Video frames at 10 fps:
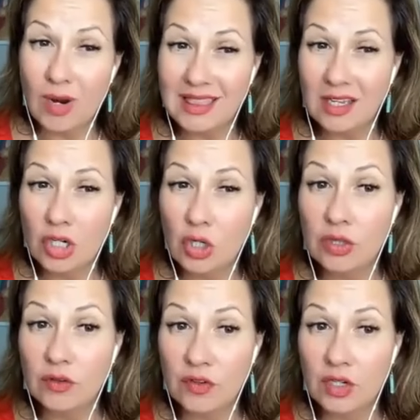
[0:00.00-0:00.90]
Right there, you're
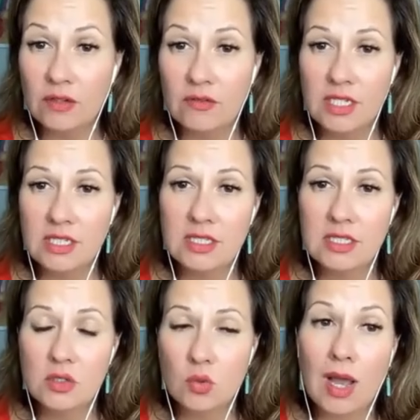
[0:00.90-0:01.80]
in the forgiveness.
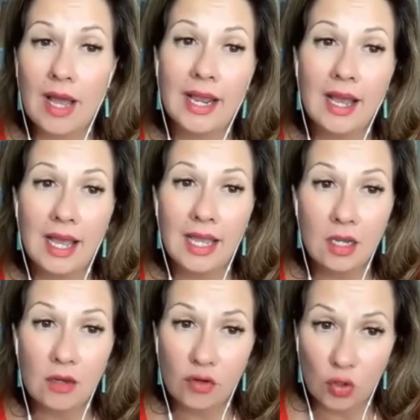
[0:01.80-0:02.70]
This is why I
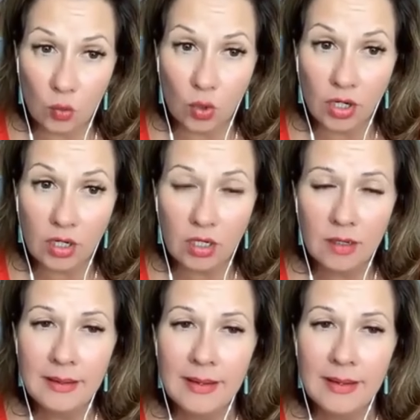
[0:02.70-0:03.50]
love her work.